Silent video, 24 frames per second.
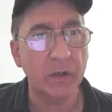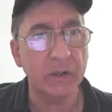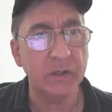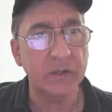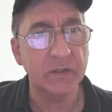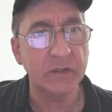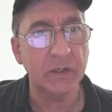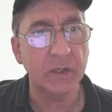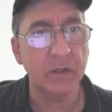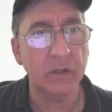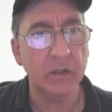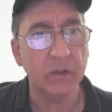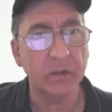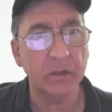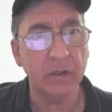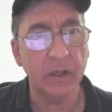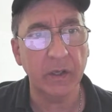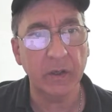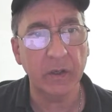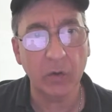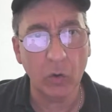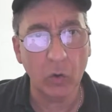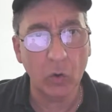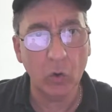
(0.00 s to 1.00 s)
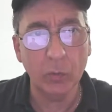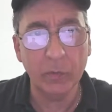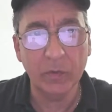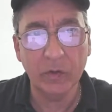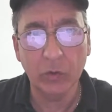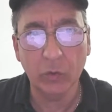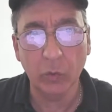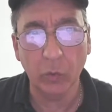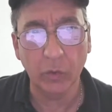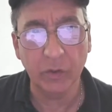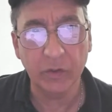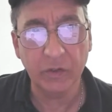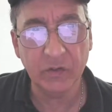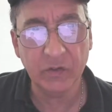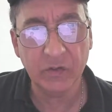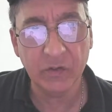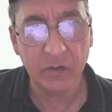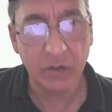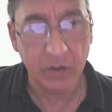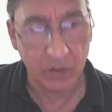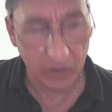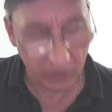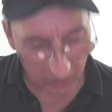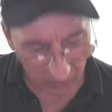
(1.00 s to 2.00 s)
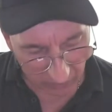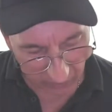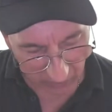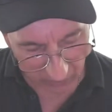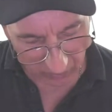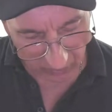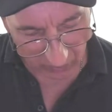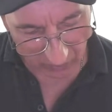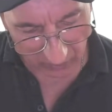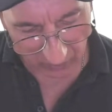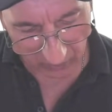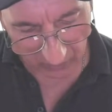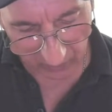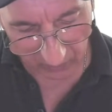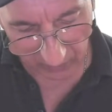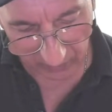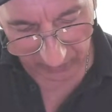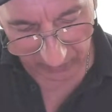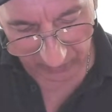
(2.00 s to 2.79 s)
sell, tech, home, and toys. You're going to click